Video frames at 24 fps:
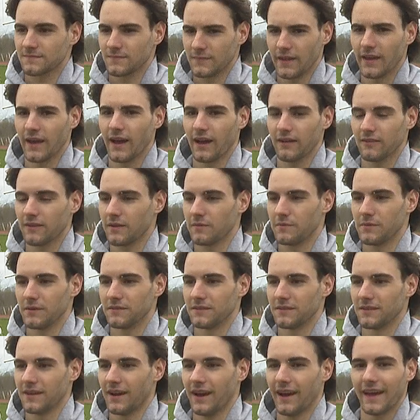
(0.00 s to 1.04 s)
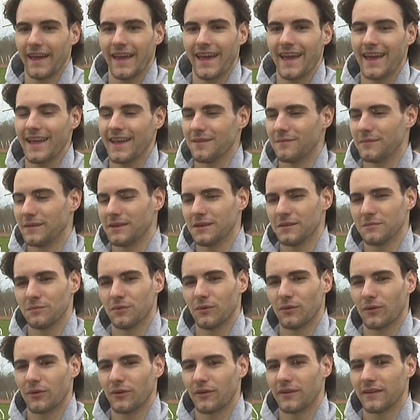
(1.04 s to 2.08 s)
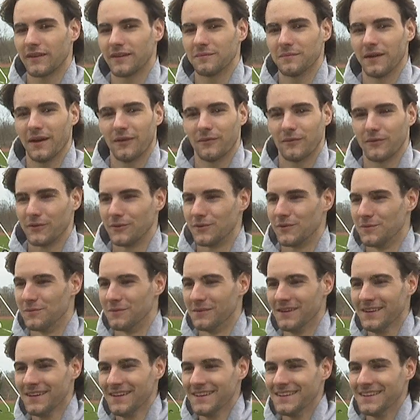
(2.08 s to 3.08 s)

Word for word: Yeah, I like busy. I hate being bored in my room,